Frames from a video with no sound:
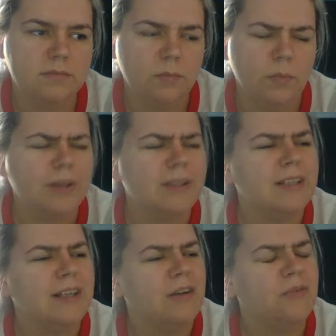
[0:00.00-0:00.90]
Weirdly
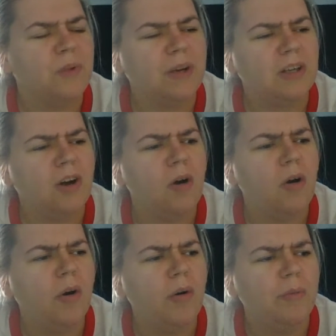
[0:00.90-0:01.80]
enough, when I got
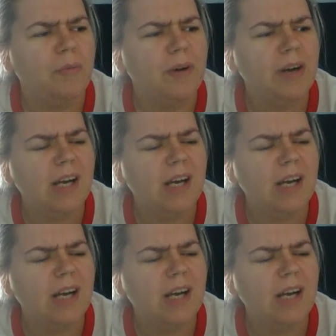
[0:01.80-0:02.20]
home,